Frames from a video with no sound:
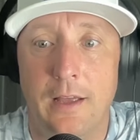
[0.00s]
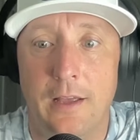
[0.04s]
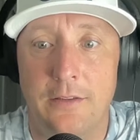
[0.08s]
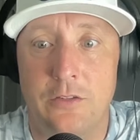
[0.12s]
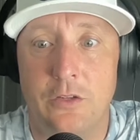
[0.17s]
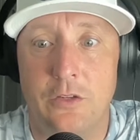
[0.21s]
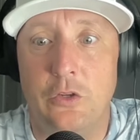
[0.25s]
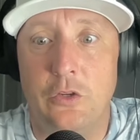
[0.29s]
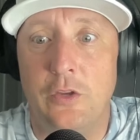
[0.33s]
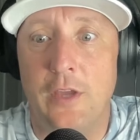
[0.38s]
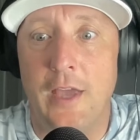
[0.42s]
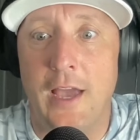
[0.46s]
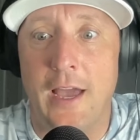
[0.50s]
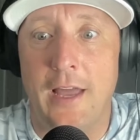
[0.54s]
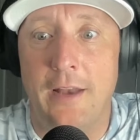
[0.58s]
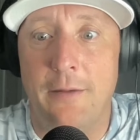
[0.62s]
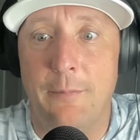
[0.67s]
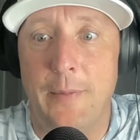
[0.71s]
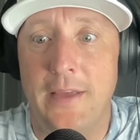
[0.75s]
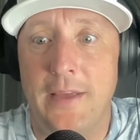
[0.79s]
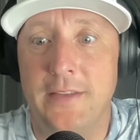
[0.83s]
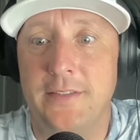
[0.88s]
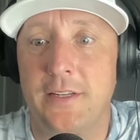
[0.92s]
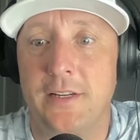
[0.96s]
So you
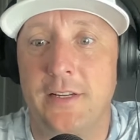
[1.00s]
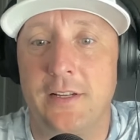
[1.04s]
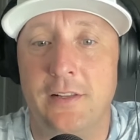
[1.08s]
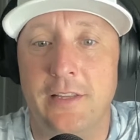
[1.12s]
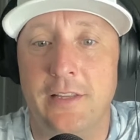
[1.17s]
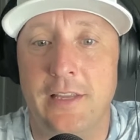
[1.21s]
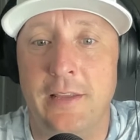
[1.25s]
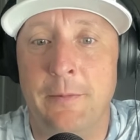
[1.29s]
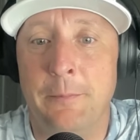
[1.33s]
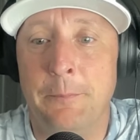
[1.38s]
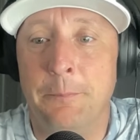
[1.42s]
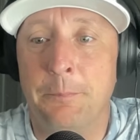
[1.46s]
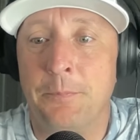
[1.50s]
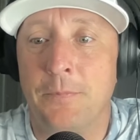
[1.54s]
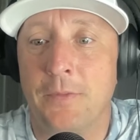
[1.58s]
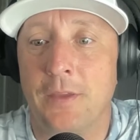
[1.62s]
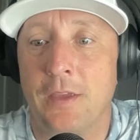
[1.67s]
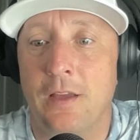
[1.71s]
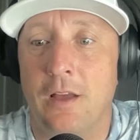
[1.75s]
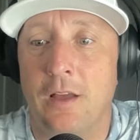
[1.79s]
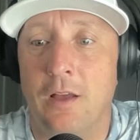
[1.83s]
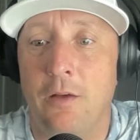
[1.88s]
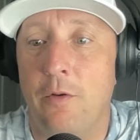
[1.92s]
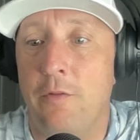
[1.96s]
got basically,
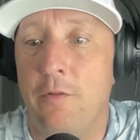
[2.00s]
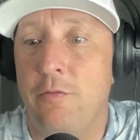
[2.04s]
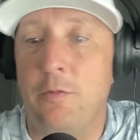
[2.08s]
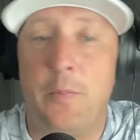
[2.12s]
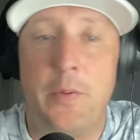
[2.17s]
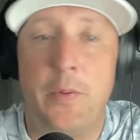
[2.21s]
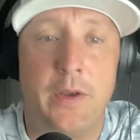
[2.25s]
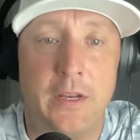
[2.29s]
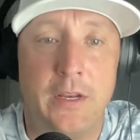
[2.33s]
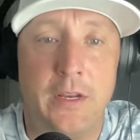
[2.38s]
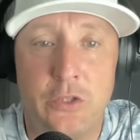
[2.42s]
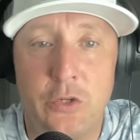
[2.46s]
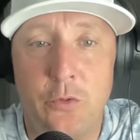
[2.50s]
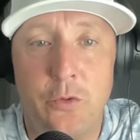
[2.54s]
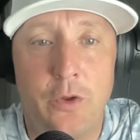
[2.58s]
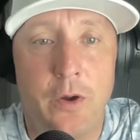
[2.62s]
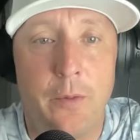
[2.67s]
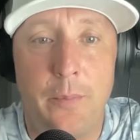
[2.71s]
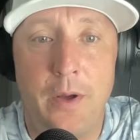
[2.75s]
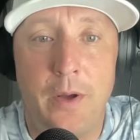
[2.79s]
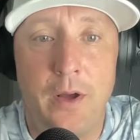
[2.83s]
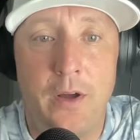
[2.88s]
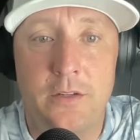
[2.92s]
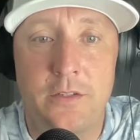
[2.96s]
if you put in
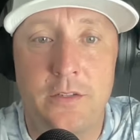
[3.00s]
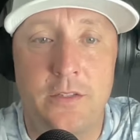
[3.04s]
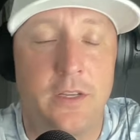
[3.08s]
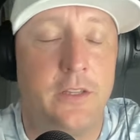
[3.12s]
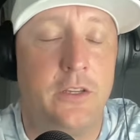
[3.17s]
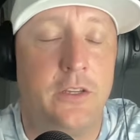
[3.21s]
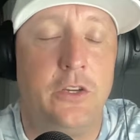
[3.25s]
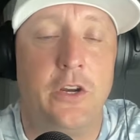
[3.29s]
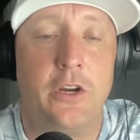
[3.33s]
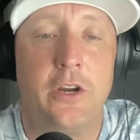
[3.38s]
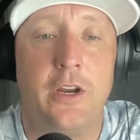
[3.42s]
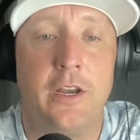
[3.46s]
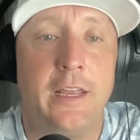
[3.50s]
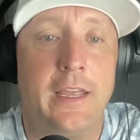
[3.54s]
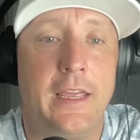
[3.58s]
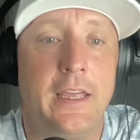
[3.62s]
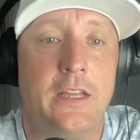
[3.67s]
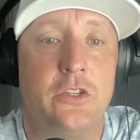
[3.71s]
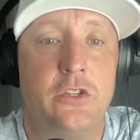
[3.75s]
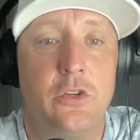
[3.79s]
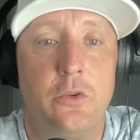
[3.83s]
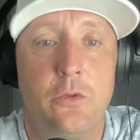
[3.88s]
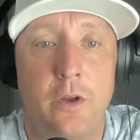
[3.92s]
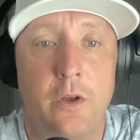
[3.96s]
$200 and you're going to
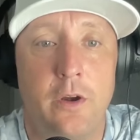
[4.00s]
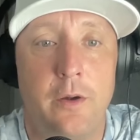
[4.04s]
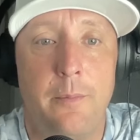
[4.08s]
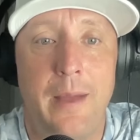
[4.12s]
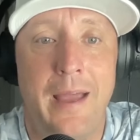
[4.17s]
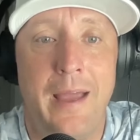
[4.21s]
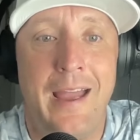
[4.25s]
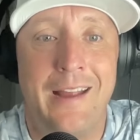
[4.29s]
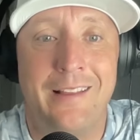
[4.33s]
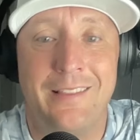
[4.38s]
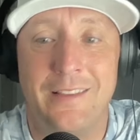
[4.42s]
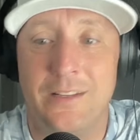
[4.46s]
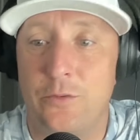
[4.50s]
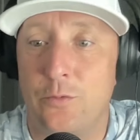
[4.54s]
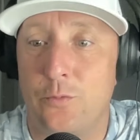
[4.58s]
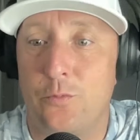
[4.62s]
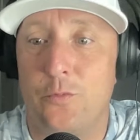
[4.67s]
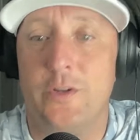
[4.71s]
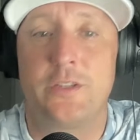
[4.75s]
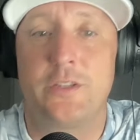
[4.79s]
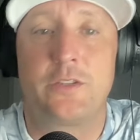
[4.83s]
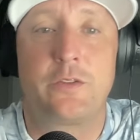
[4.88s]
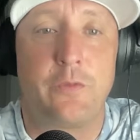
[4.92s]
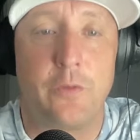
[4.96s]
get $200 back, that's
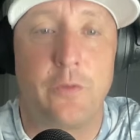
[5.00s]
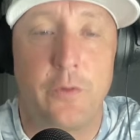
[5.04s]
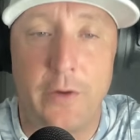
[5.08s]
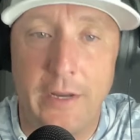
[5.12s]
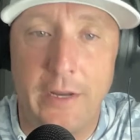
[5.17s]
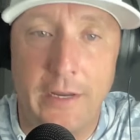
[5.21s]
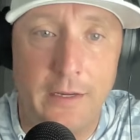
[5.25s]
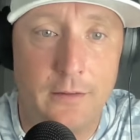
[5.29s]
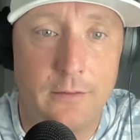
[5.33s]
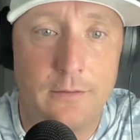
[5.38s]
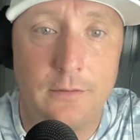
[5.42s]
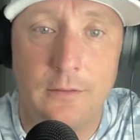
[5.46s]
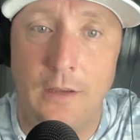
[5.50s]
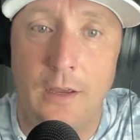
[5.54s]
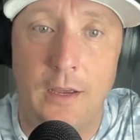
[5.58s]
risk free.